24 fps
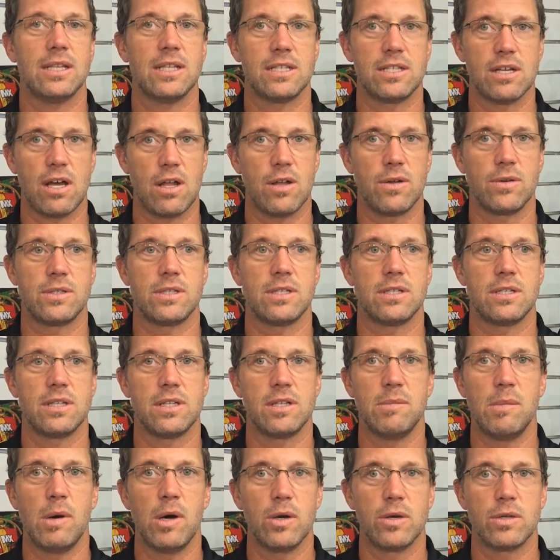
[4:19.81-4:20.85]
the tolerances of
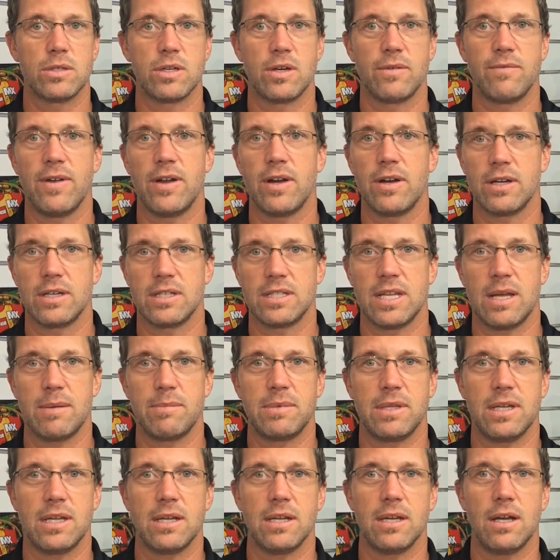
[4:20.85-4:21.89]
the motors are very
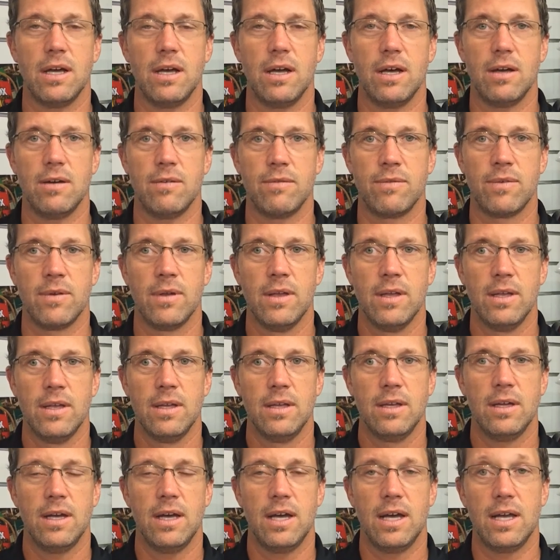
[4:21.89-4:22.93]
accepting of
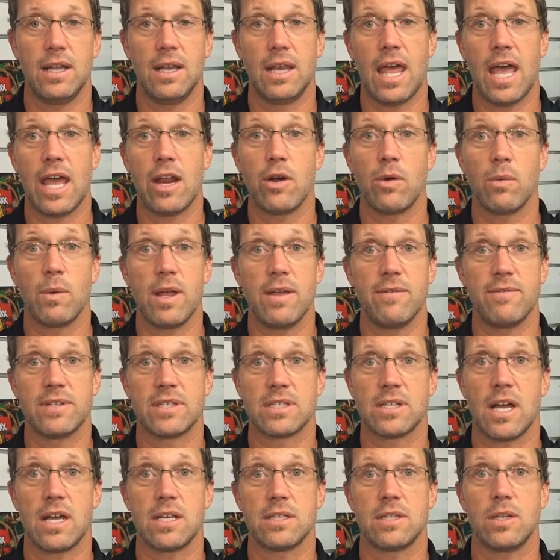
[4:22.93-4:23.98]
lighter weight
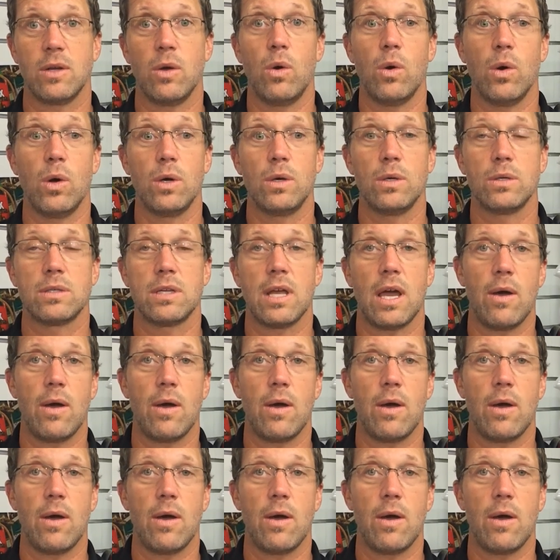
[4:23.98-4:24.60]
viscosity oils.